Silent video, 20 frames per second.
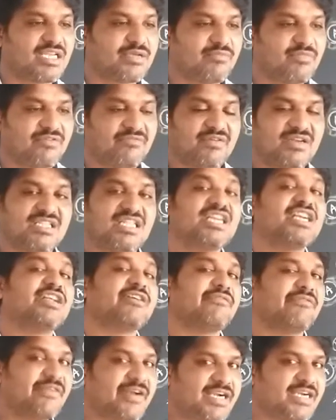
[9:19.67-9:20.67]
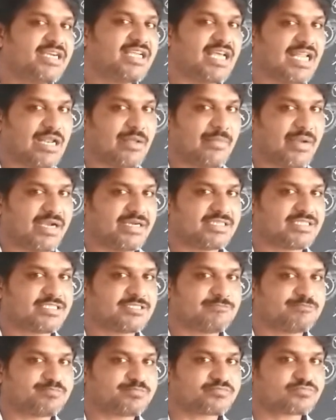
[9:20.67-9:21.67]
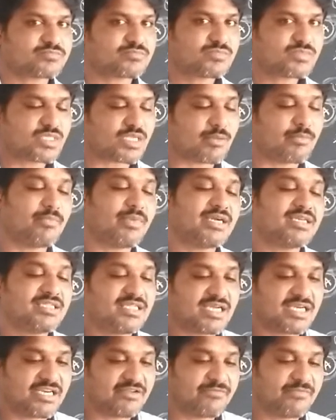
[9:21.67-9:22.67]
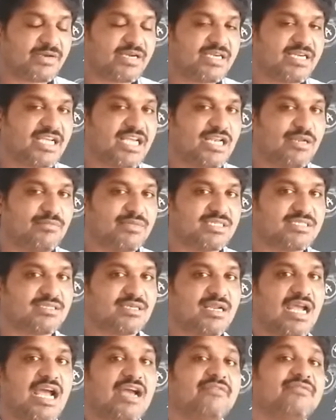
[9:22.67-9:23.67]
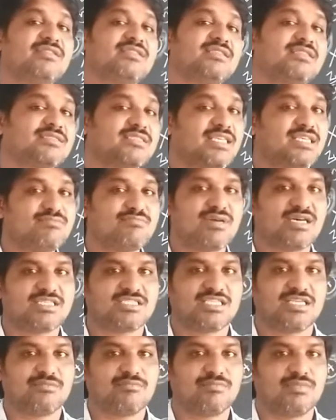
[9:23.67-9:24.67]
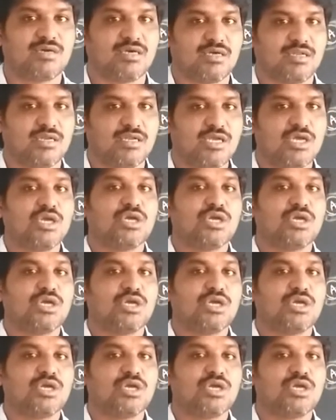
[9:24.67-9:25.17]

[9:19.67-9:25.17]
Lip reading: for the different elements, but the different elements are having the same mass number